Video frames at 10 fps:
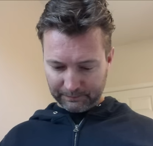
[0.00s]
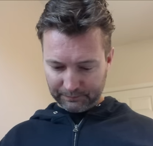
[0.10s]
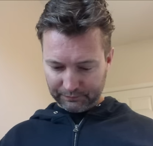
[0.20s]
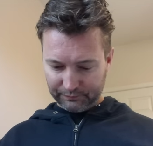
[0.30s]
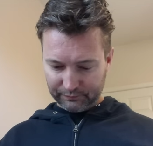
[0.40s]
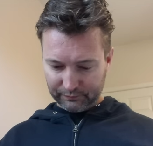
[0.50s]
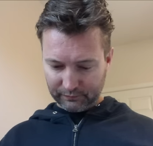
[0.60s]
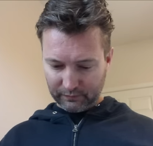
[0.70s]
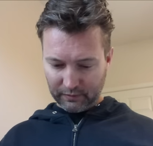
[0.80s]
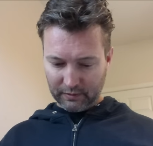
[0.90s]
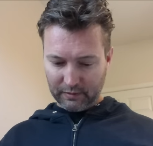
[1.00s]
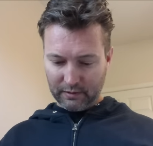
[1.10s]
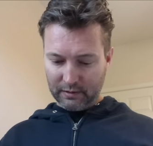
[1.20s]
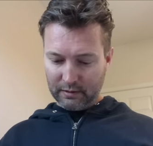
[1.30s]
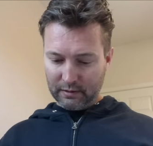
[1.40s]

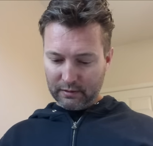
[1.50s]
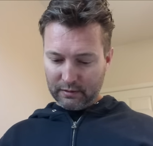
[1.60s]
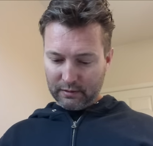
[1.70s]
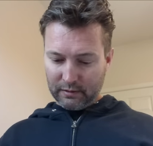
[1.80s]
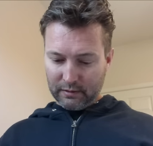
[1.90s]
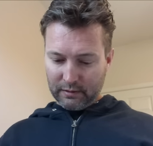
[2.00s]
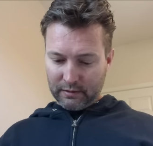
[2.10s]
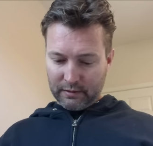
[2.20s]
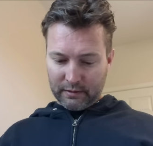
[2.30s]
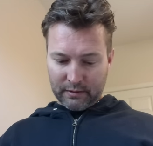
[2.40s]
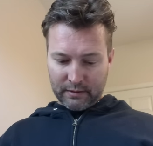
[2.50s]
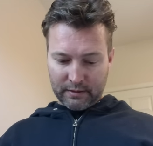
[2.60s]
(no one is talking)